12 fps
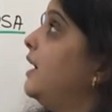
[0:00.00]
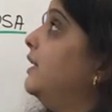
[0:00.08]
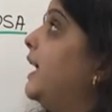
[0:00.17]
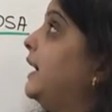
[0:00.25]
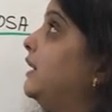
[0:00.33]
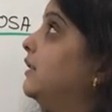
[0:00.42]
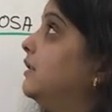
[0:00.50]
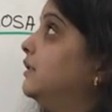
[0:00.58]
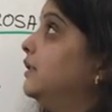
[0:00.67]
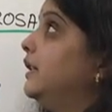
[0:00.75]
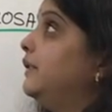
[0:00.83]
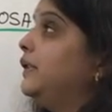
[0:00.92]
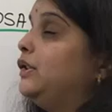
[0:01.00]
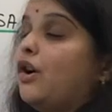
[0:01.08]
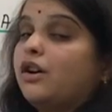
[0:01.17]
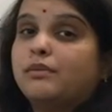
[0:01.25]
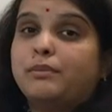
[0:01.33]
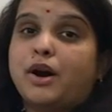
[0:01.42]
Like if we
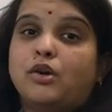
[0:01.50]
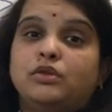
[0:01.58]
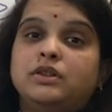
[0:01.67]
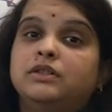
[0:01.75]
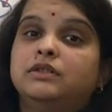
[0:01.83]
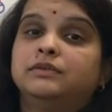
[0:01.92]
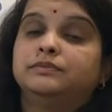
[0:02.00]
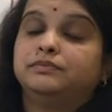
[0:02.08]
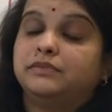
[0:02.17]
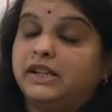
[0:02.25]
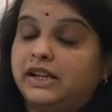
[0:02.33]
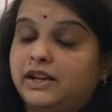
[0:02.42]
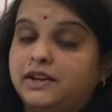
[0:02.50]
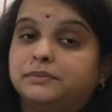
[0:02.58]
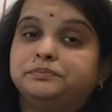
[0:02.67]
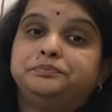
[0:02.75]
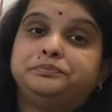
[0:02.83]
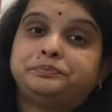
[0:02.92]
talk about the